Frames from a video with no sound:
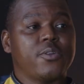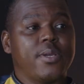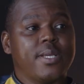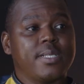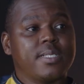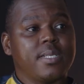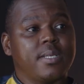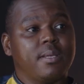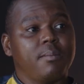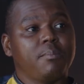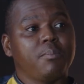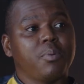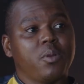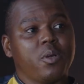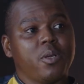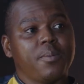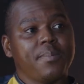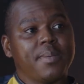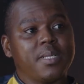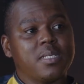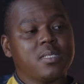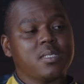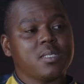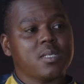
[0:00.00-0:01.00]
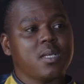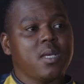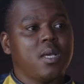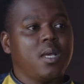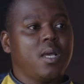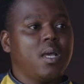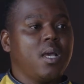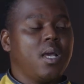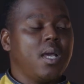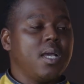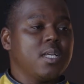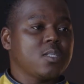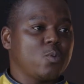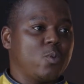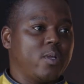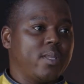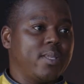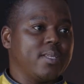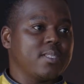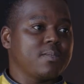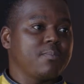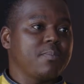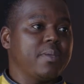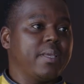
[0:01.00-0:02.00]
creating employment as
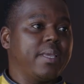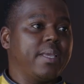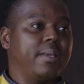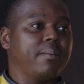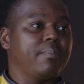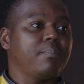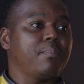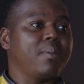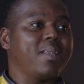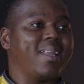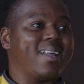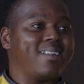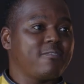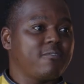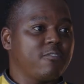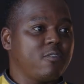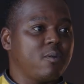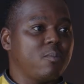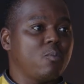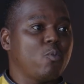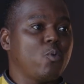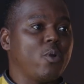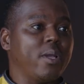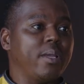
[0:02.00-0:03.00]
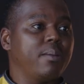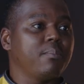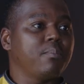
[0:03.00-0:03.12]
well as being a platform where